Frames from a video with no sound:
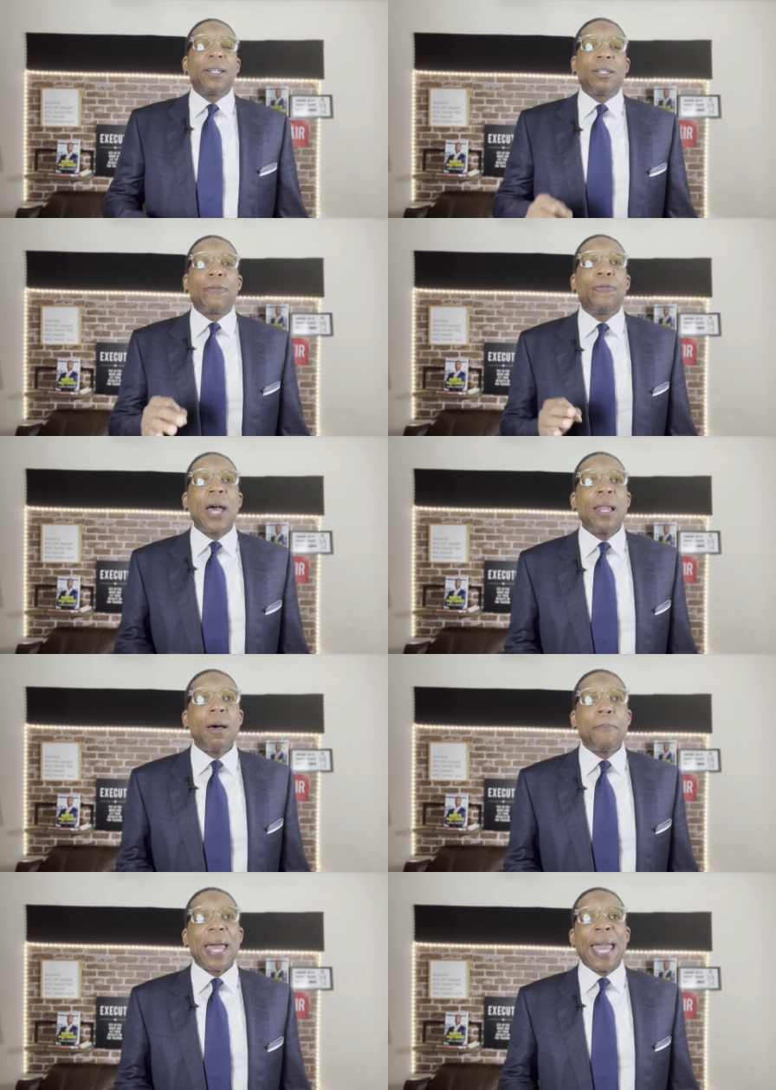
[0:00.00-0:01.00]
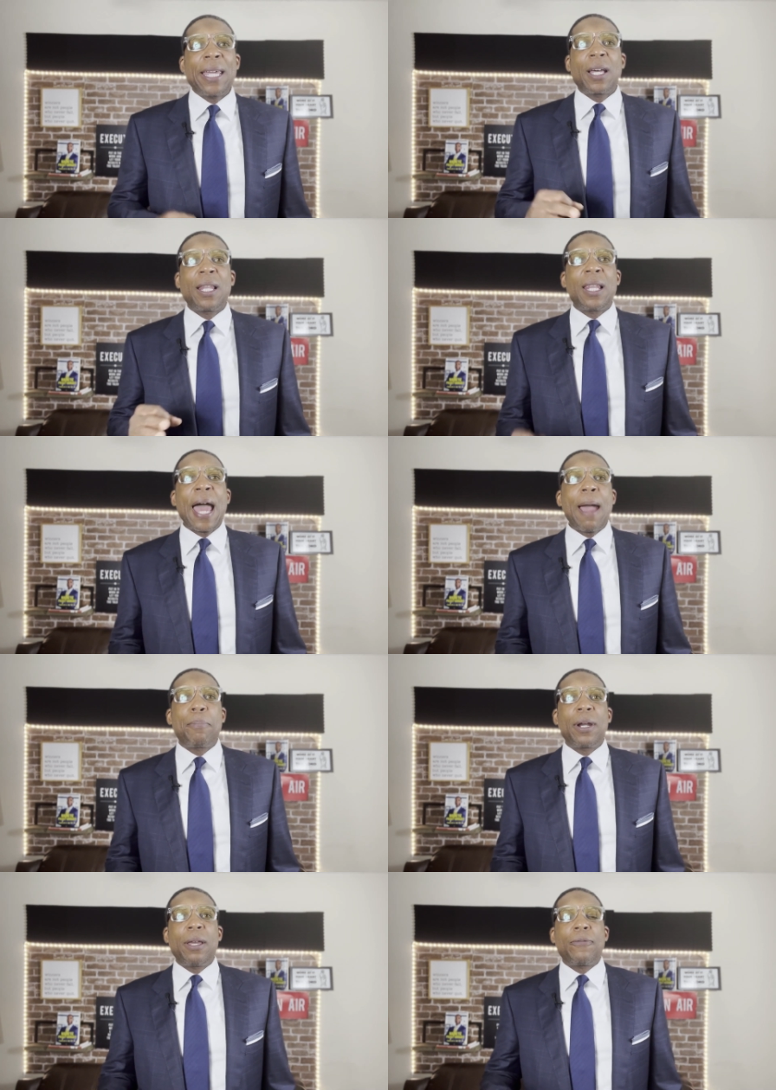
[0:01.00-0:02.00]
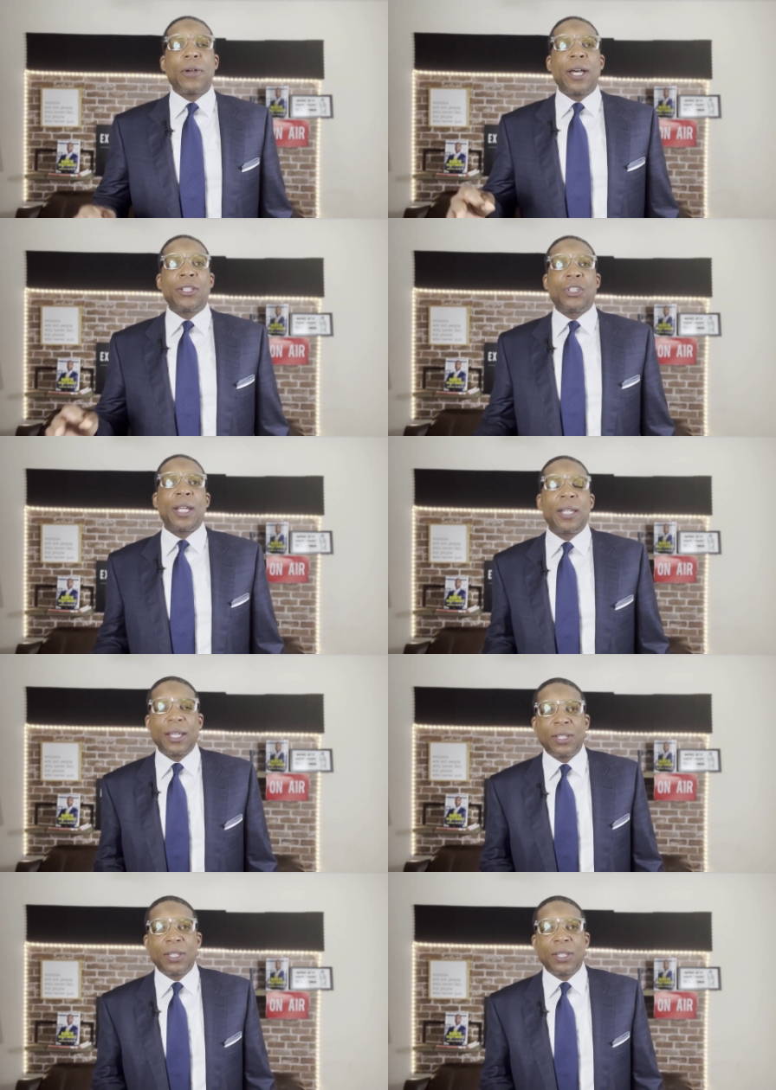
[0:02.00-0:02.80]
develop a collaborative agenda.